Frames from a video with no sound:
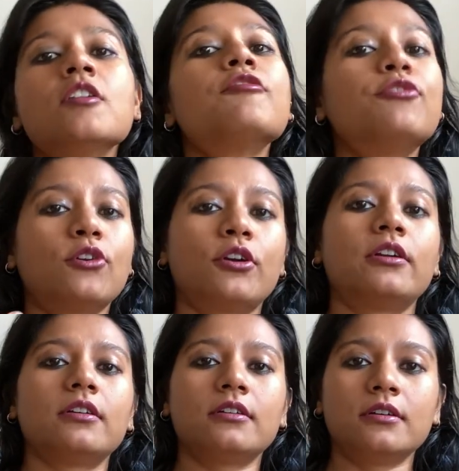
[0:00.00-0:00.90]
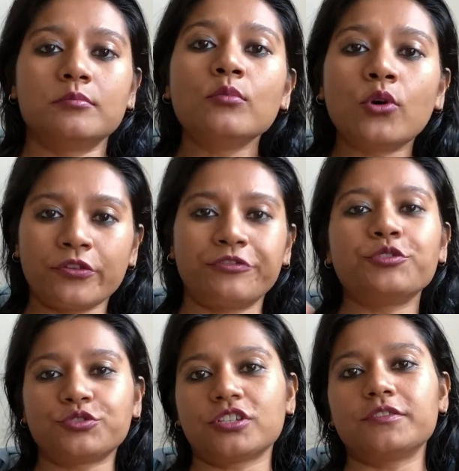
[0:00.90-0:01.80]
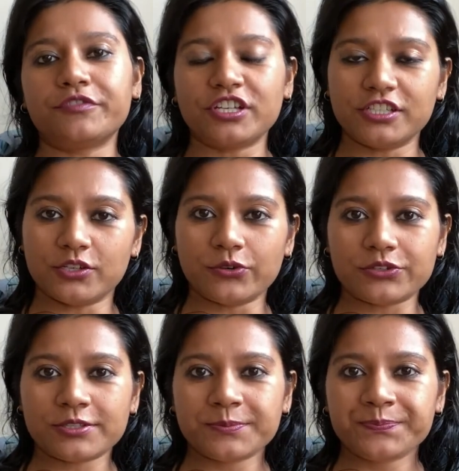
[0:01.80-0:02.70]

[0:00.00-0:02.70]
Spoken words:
for more future videos.